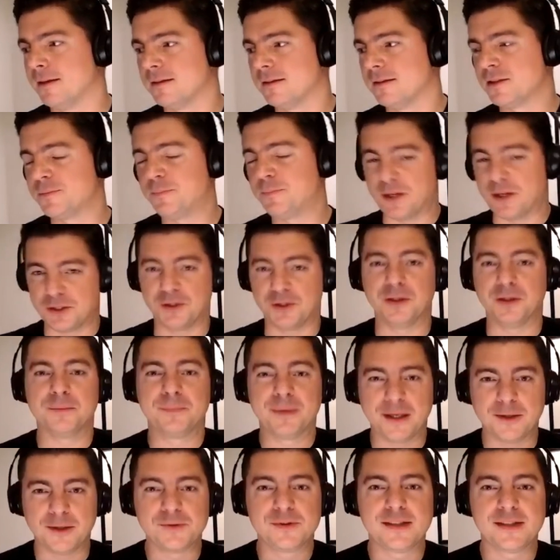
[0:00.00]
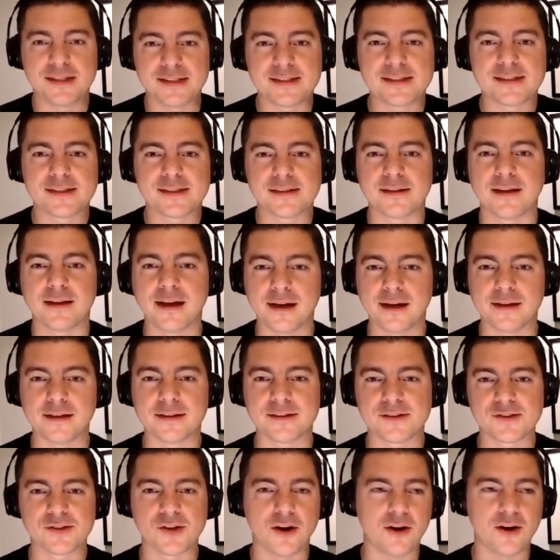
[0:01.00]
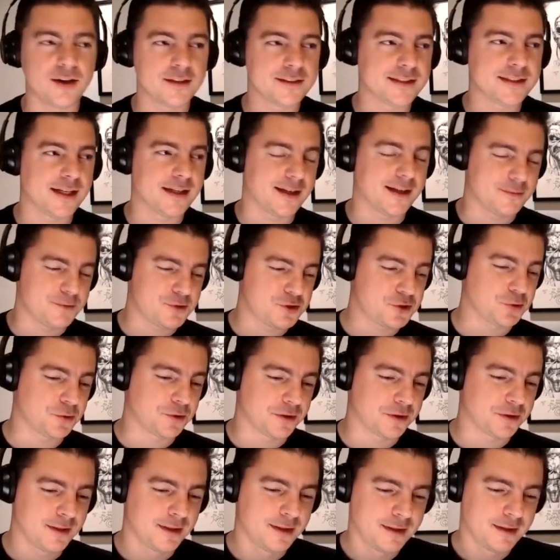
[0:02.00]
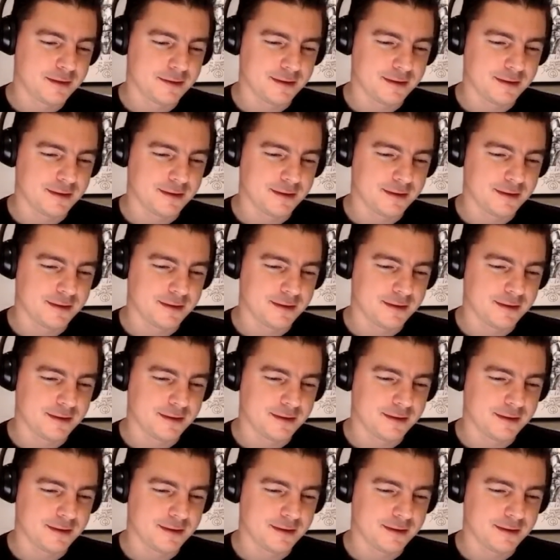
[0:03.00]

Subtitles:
Special about this song that I'm sure